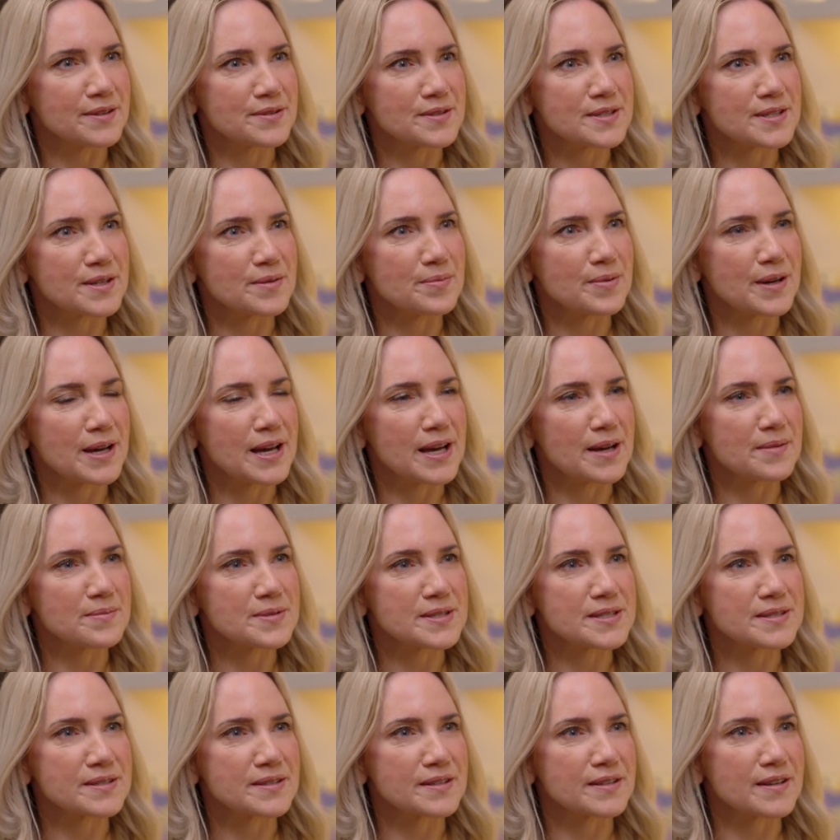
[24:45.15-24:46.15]
So
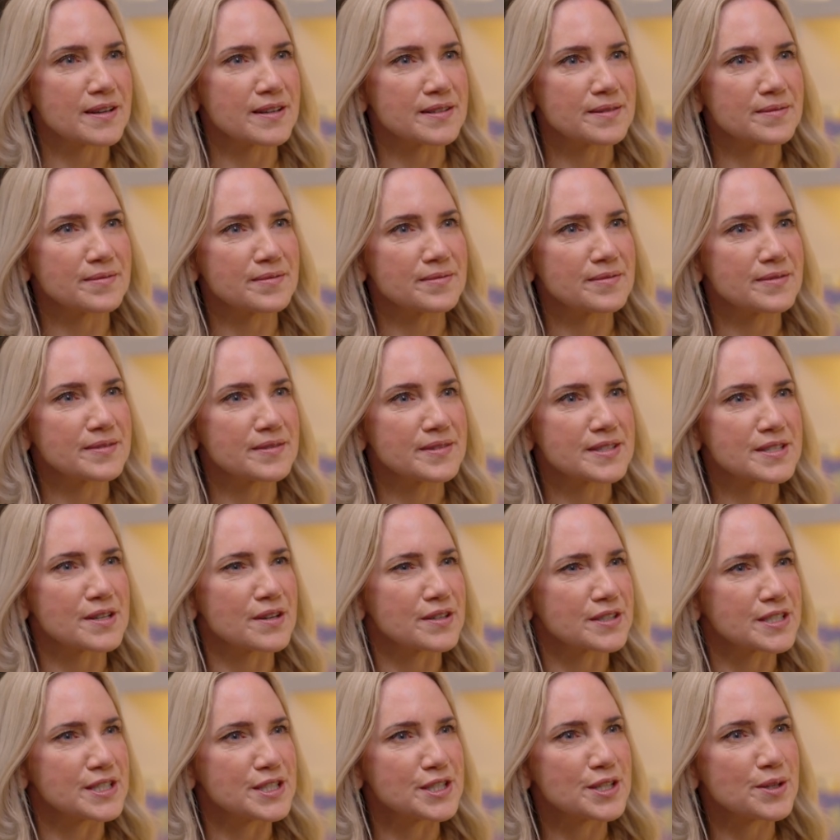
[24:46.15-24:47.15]
perhaps I
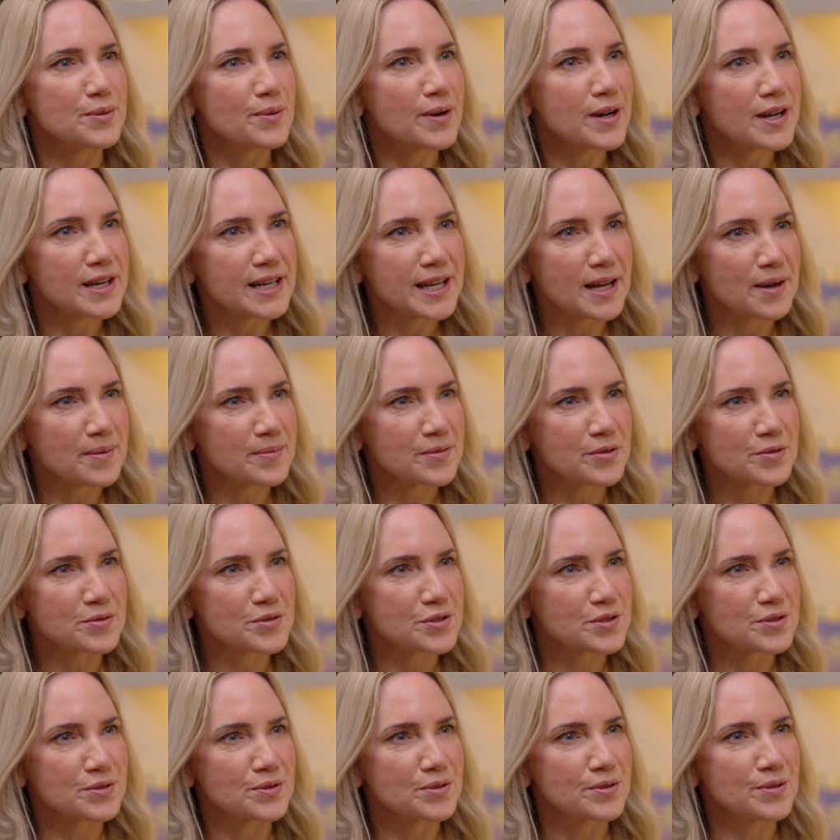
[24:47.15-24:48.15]
started too early. I'm not
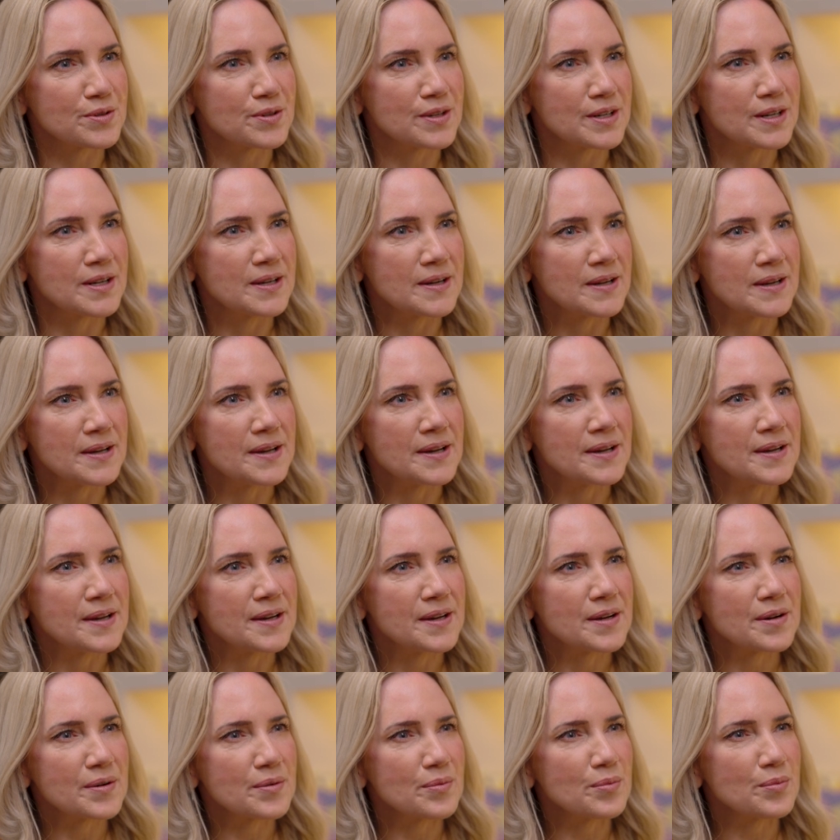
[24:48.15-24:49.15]
sure
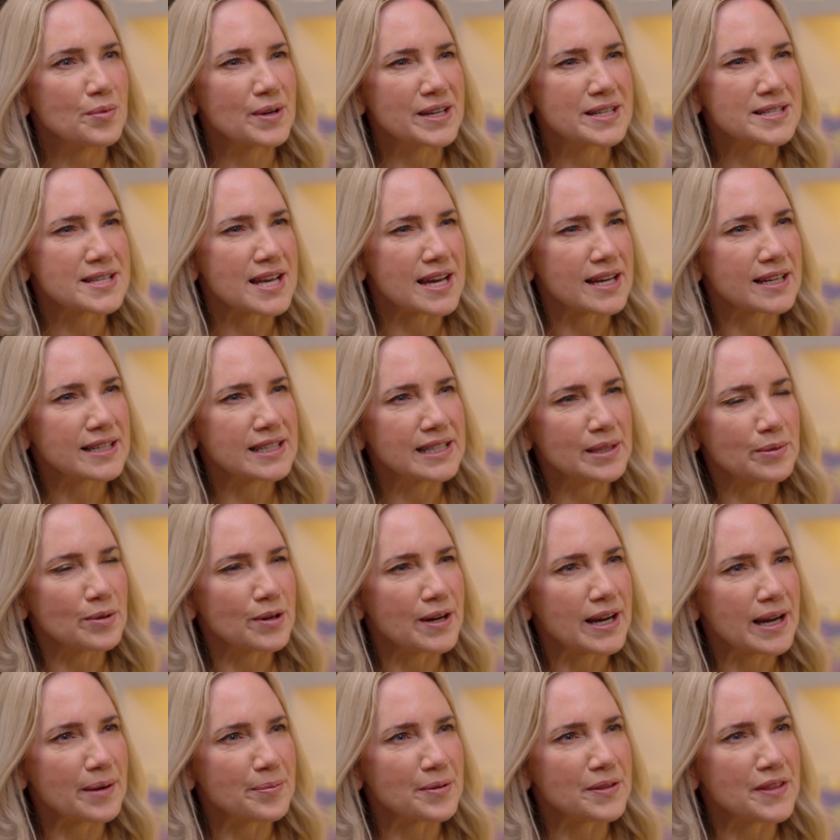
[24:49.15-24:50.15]
exactly what
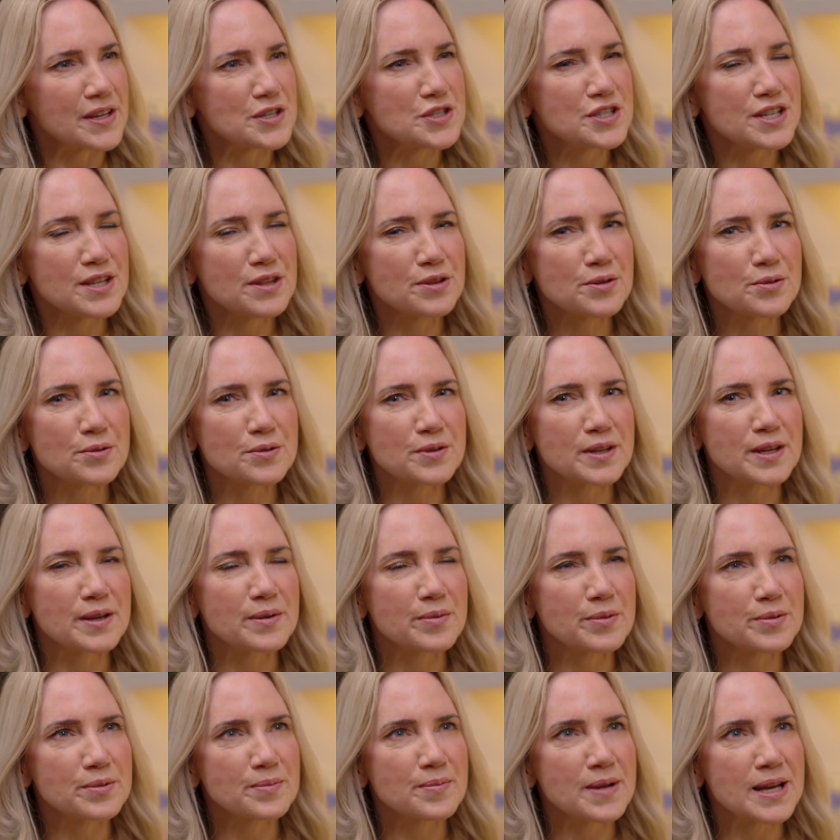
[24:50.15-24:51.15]
happened there. She thought that it
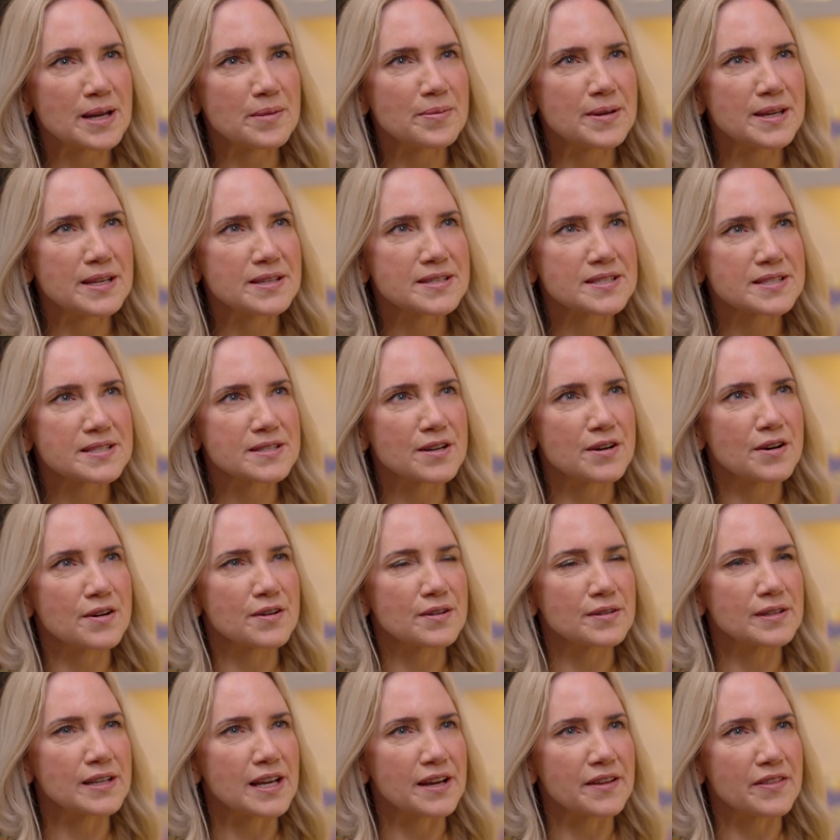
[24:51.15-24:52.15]
would maybe
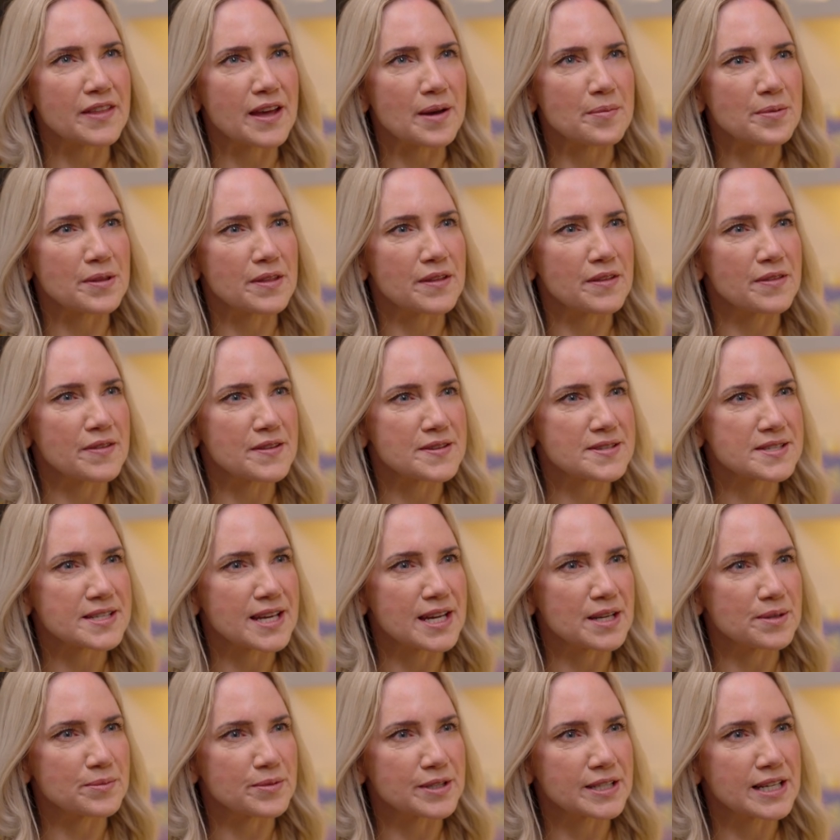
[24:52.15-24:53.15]
start like that, but then the
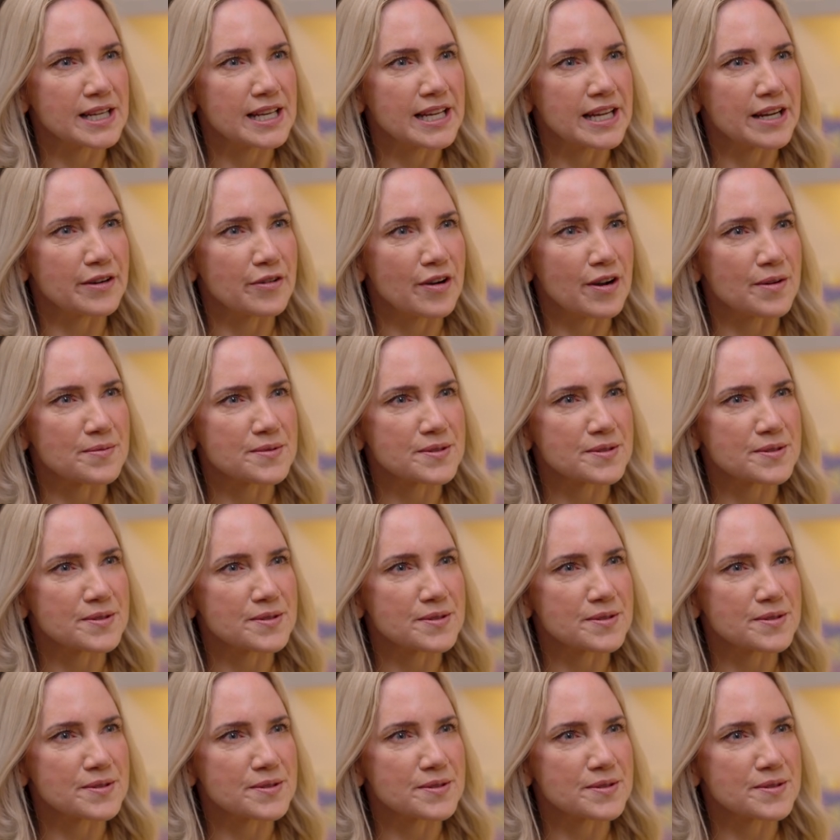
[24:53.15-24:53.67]
skin would clear up.